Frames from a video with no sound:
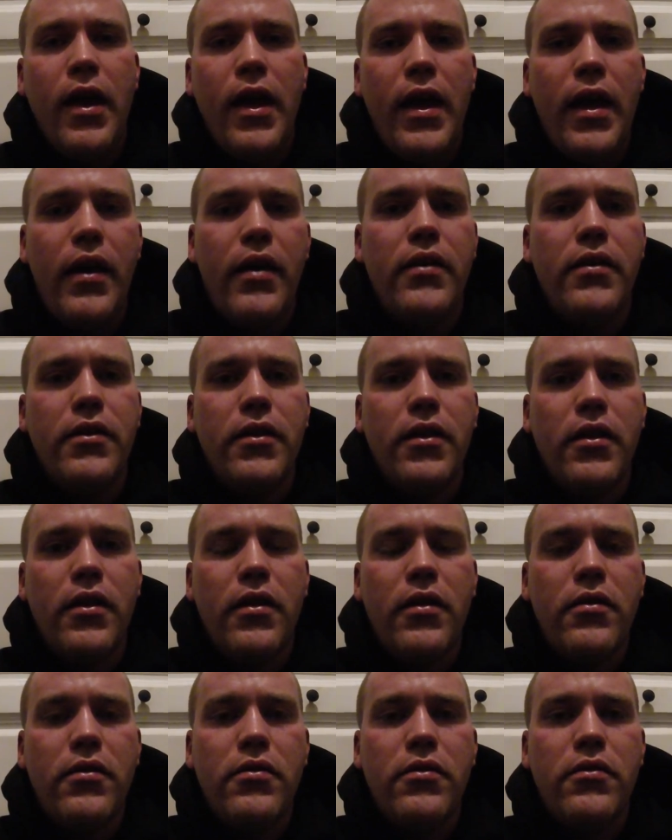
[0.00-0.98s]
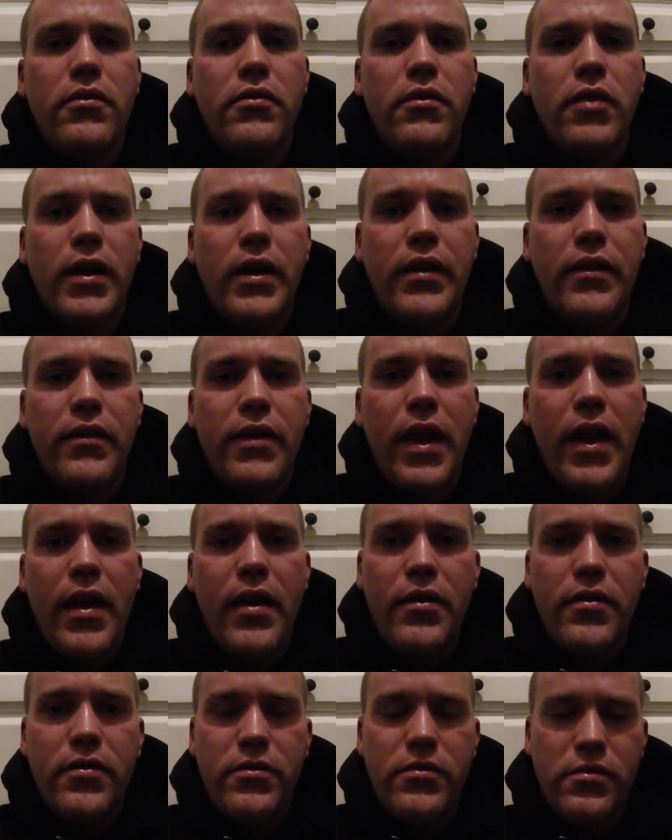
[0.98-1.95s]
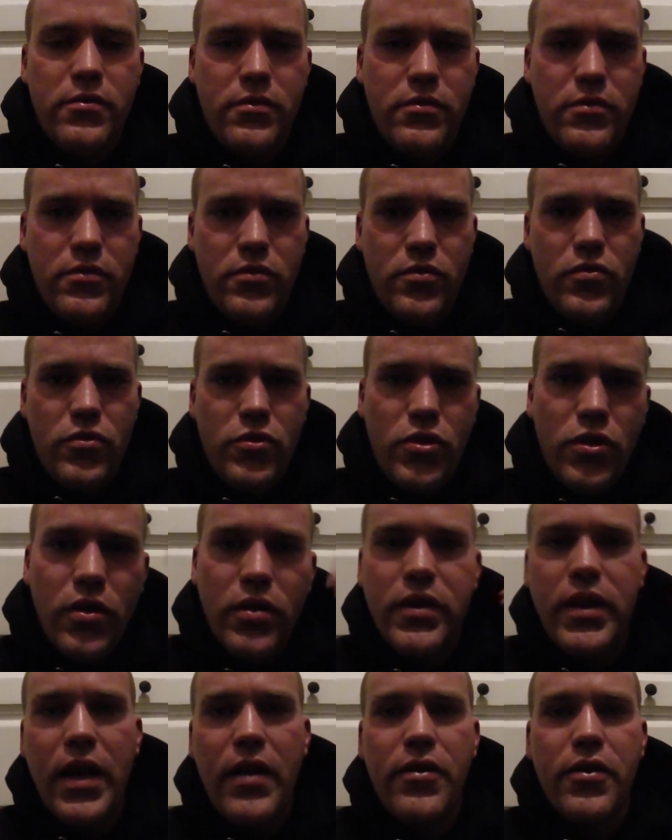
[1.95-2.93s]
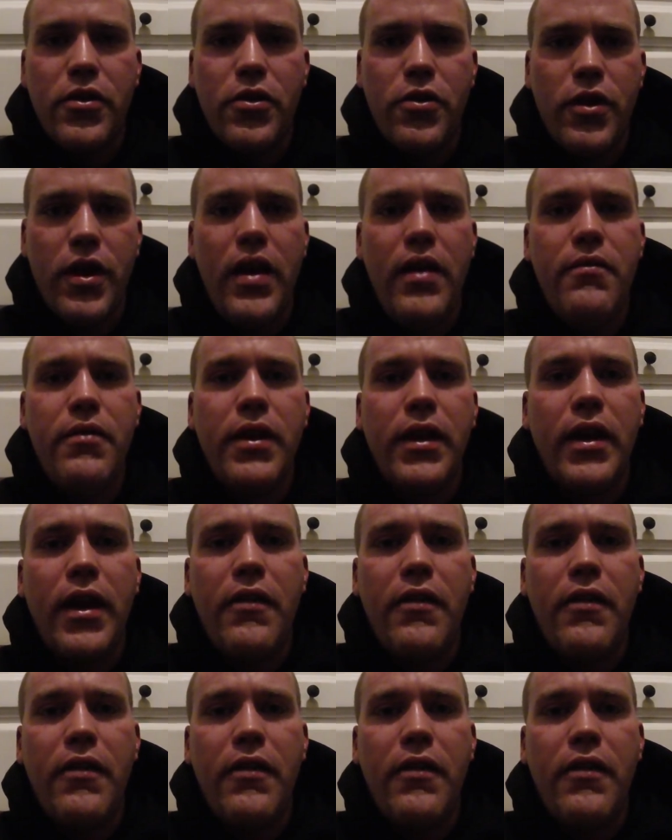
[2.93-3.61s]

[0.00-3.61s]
and like that took down the craving.